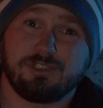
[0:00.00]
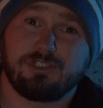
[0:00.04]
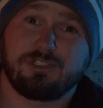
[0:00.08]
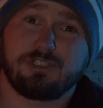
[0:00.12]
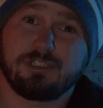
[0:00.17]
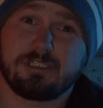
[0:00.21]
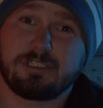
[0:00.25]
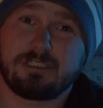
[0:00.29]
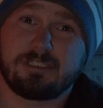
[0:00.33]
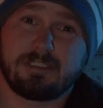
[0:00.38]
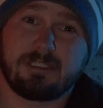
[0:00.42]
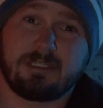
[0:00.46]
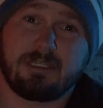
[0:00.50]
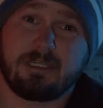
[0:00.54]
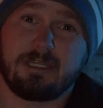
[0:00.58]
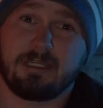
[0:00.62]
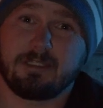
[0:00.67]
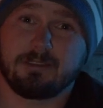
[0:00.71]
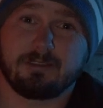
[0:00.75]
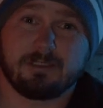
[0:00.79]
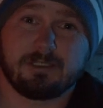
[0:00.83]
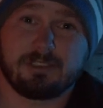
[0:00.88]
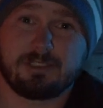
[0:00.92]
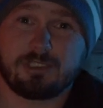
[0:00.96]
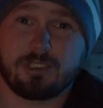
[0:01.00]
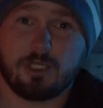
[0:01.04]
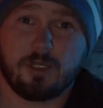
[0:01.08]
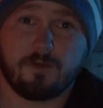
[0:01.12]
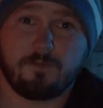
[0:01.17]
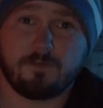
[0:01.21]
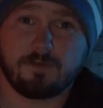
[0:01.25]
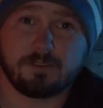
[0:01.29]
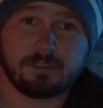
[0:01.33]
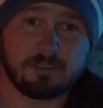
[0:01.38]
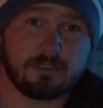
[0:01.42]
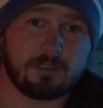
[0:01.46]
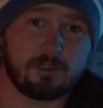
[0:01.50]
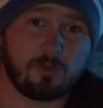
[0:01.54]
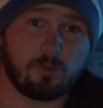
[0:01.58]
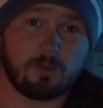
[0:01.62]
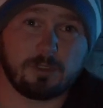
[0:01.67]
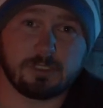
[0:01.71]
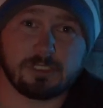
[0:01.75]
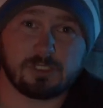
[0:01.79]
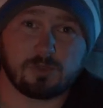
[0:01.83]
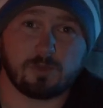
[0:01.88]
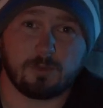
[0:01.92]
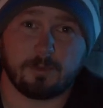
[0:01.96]
just sitting under the surface and you
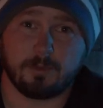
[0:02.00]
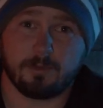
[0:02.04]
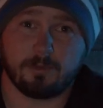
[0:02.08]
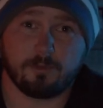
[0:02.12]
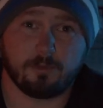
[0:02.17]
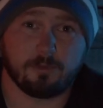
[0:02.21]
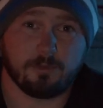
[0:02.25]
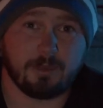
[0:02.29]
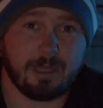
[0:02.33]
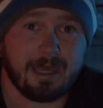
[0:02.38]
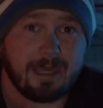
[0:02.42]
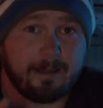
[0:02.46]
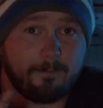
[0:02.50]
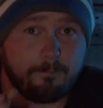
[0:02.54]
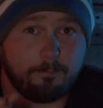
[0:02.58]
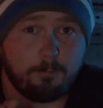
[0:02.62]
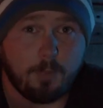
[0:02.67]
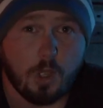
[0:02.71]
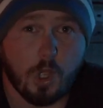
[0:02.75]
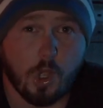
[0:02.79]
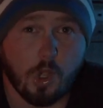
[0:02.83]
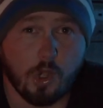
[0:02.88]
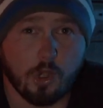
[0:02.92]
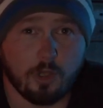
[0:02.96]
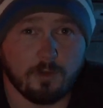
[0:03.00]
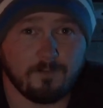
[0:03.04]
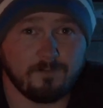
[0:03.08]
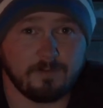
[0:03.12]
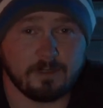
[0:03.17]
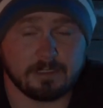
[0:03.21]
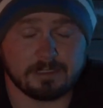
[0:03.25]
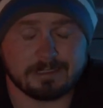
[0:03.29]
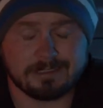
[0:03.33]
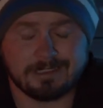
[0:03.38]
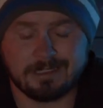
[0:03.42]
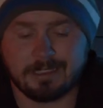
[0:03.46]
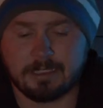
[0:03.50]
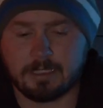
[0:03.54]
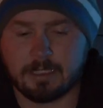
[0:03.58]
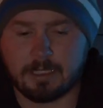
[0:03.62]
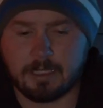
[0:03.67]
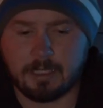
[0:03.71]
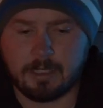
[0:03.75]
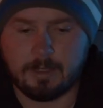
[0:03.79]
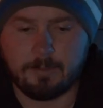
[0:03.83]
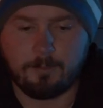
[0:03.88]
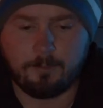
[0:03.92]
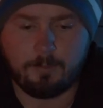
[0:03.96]
want to swim it through that, perfect.
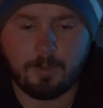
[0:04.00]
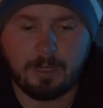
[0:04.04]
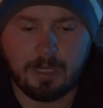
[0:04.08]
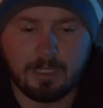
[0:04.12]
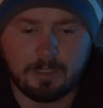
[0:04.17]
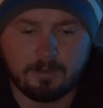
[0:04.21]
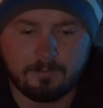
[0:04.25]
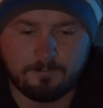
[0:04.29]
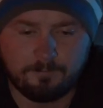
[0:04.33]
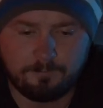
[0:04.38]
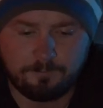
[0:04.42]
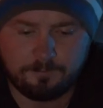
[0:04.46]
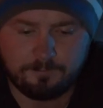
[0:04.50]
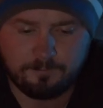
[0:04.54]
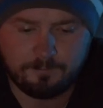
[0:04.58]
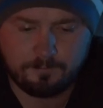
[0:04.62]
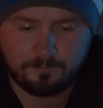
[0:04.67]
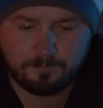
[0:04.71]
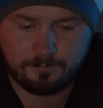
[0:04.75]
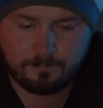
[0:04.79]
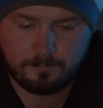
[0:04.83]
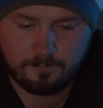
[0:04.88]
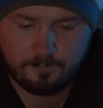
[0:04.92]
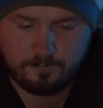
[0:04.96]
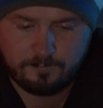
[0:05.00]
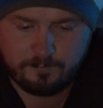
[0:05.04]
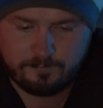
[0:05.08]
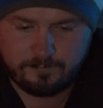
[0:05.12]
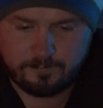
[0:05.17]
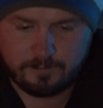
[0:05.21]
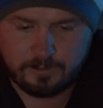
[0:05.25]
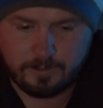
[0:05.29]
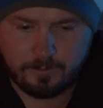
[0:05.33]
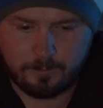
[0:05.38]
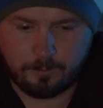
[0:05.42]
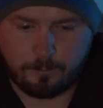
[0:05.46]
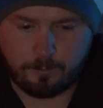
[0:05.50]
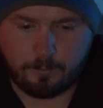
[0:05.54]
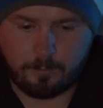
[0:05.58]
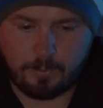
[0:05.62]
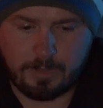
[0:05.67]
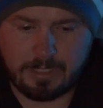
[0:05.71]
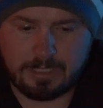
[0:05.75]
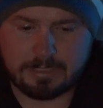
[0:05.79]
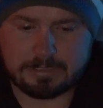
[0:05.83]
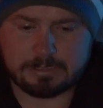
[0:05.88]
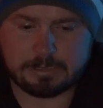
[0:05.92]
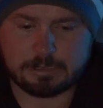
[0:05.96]
But for the
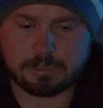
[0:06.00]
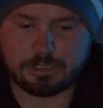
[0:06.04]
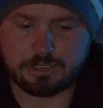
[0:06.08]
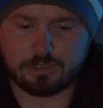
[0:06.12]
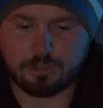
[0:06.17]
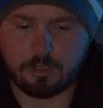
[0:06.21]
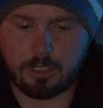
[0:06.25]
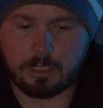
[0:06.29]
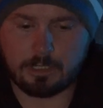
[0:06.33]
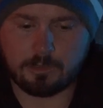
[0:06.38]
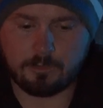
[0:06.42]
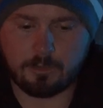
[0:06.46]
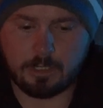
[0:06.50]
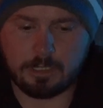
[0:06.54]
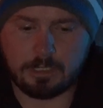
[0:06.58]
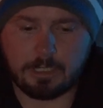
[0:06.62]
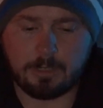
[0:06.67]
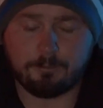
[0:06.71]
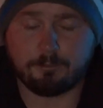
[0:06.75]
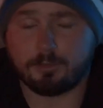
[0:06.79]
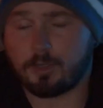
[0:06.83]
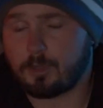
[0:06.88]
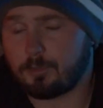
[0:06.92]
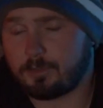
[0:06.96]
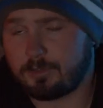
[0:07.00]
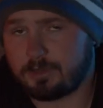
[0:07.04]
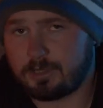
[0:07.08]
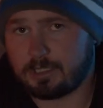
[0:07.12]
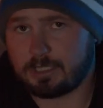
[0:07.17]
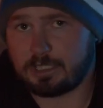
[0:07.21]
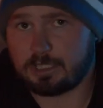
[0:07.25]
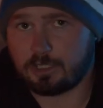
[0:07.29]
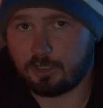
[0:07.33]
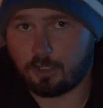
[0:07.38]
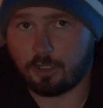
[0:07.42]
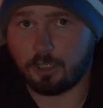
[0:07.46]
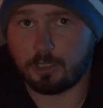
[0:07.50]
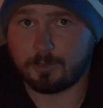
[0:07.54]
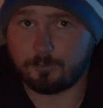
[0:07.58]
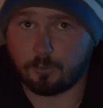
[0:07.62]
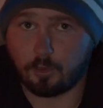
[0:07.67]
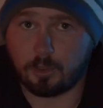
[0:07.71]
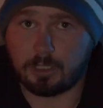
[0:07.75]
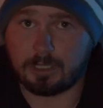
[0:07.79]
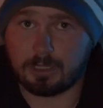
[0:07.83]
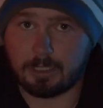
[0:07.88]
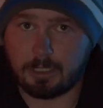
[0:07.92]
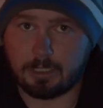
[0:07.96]
best strike rate, I'm probably thinking early
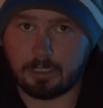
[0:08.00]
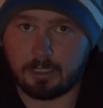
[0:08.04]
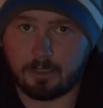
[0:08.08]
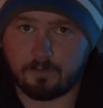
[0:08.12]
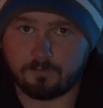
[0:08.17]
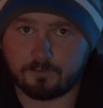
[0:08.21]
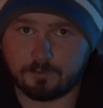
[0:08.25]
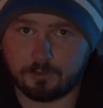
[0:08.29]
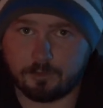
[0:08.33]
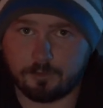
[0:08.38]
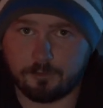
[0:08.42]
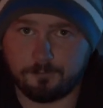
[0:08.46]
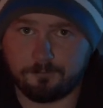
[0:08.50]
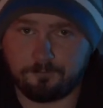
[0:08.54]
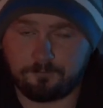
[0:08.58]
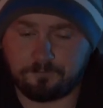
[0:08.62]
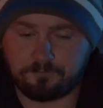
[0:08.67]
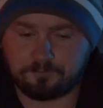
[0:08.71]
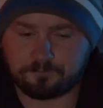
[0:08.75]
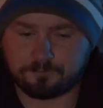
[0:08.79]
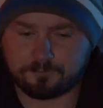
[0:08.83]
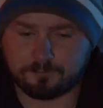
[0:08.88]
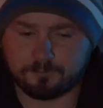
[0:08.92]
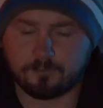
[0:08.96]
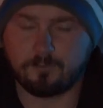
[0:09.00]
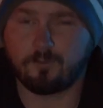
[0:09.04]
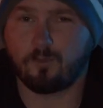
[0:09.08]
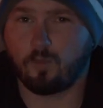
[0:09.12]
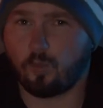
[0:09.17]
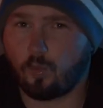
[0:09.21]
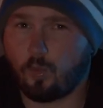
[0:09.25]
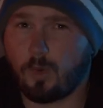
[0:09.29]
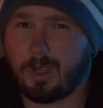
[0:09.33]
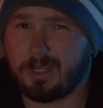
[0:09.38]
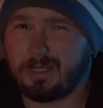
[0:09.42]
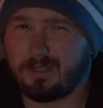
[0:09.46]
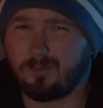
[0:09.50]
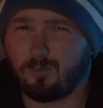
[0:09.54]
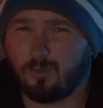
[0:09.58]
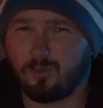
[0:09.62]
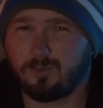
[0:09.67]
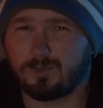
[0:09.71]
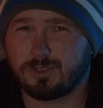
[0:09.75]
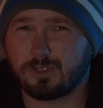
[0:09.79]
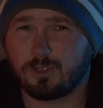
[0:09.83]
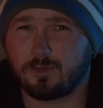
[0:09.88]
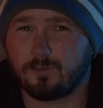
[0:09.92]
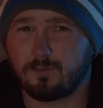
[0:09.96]
morning, late afternoon. When
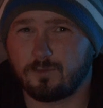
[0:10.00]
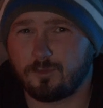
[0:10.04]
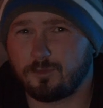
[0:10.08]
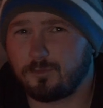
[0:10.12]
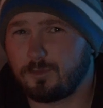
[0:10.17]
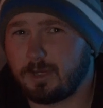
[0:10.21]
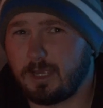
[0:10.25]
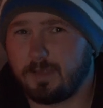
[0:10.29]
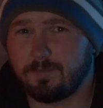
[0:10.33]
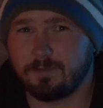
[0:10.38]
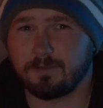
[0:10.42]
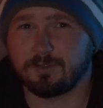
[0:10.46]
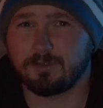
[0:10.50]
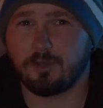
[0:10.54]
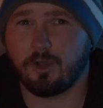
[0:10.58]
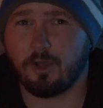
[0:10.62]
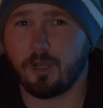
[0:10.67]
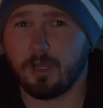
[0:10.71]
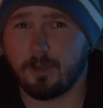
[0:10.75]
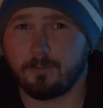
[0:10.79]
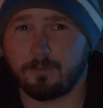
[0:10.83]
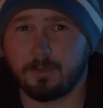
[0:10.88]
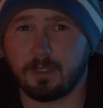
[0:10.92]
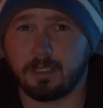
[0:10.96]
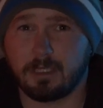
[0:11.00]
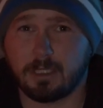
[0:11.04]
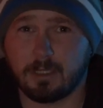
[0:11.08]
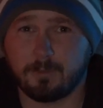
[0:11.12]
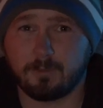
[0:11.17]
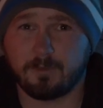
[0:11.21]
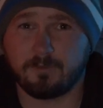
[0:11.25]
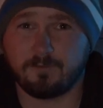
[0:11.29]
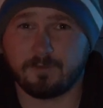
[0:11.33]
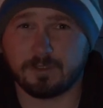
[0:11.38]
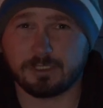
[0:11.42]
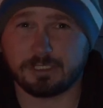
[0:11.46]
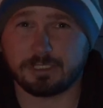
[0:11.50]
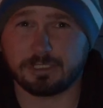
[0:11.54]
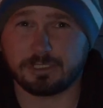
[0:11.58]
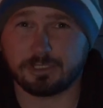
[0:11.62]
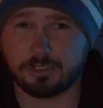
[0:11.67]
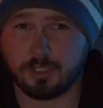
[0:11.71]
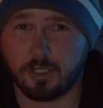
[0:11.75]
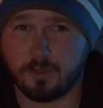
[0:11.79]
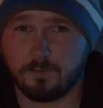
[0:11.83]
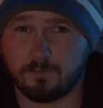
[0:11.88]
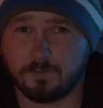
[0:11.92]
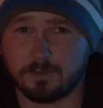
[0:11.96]
sort of around the time that you're going to be fishing
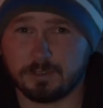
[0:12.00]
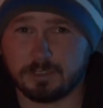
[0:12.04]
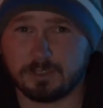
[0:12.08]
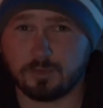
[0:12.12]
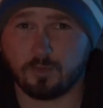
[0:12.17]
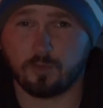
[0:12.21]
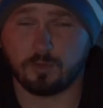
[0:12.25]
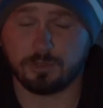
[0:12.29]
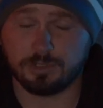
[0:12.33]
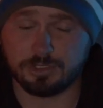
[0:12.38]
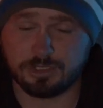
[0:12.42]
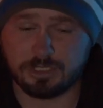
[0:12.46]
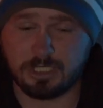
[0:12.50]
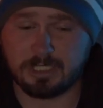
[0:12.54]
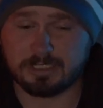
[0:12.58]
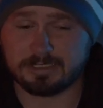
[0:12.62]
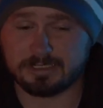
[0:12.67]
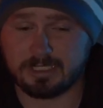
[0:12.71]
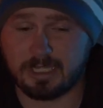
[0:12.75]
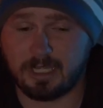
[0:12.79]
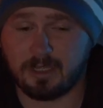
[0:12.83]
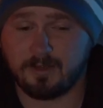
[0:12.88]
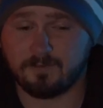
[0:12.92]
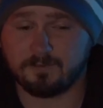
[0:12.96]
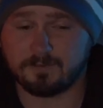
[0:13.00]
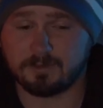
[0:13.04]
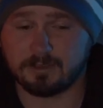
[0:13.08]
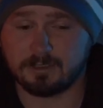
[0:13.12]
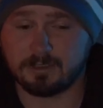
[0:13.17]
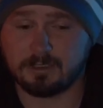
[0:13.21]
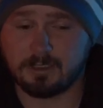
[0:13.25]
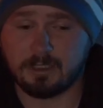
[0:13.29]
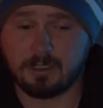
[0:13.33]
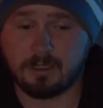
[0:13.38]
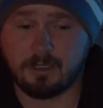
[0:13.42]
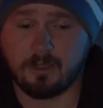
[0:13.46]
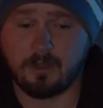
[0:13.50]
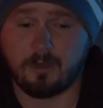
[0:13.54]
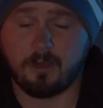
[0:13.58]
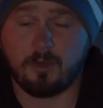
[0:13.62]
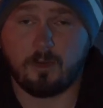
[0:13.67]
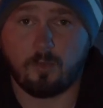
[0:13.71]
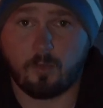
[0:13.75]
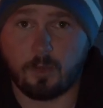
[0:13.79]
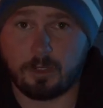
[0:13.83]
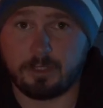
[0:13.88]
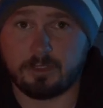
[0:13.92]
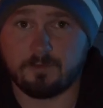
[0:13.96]
surface or just after
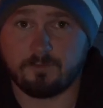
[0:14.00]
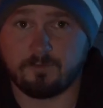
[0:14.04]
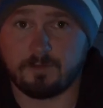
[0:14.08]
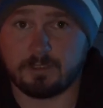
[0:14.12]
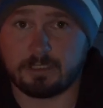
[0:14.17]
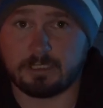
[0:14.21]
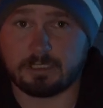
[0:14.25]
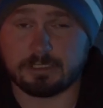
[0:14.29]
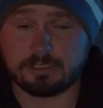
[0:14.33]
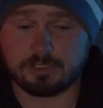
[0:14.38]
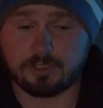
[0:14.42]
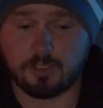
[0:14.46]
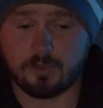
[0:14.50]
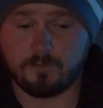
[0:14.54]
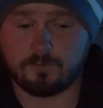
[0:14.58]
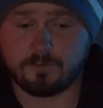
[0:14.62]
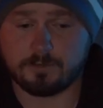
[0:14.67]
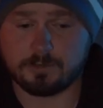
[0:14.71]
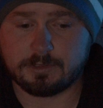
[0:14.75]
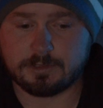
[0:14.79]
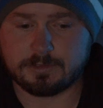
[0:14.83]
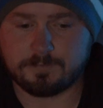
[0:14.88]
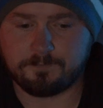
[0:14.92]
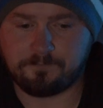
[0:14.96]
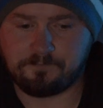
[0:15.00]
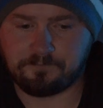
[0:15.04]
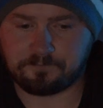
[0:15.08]
when you're flicking surface.